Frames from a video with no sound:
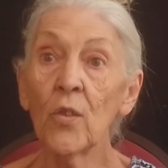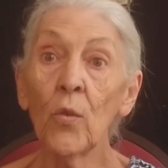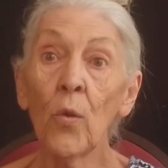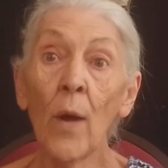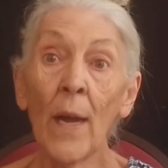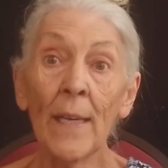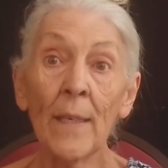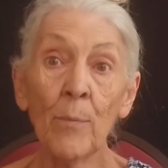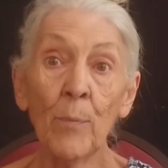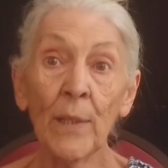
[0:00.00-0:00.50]

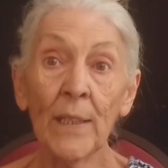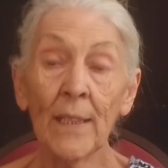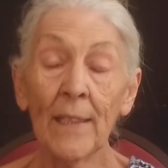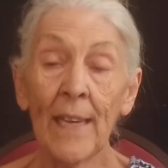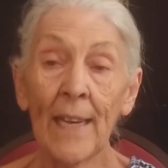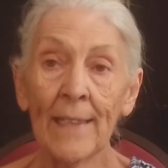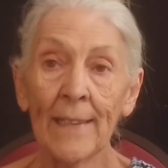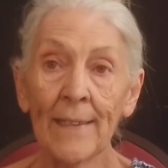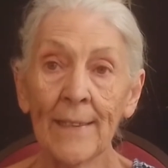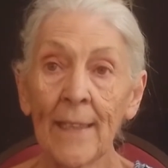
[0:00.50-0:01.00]
quite a bit
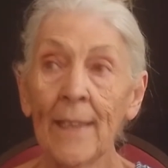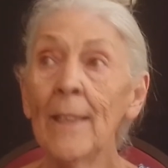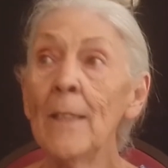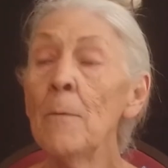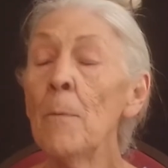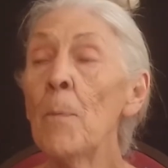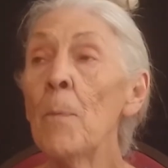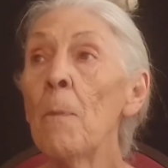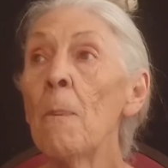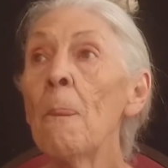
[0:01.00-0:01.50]

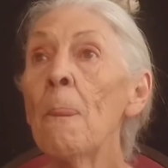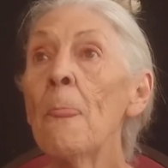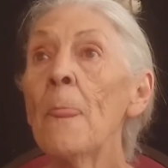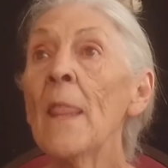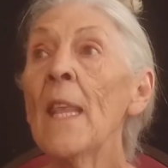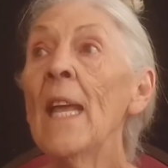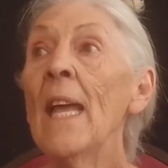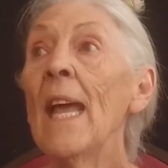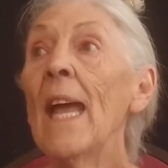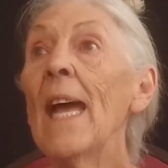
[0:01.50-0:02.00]
later.
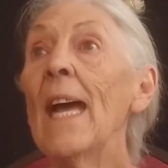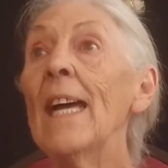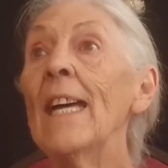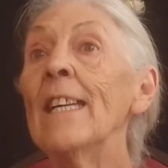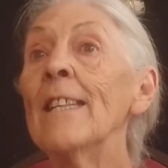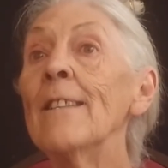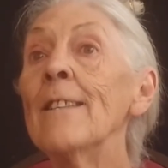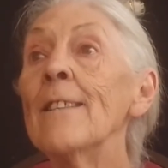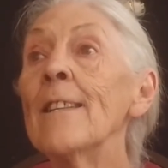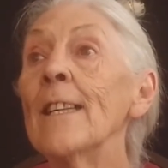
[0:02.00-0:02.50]

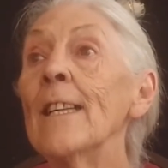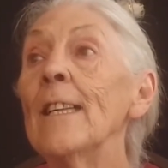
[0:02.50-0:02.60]
And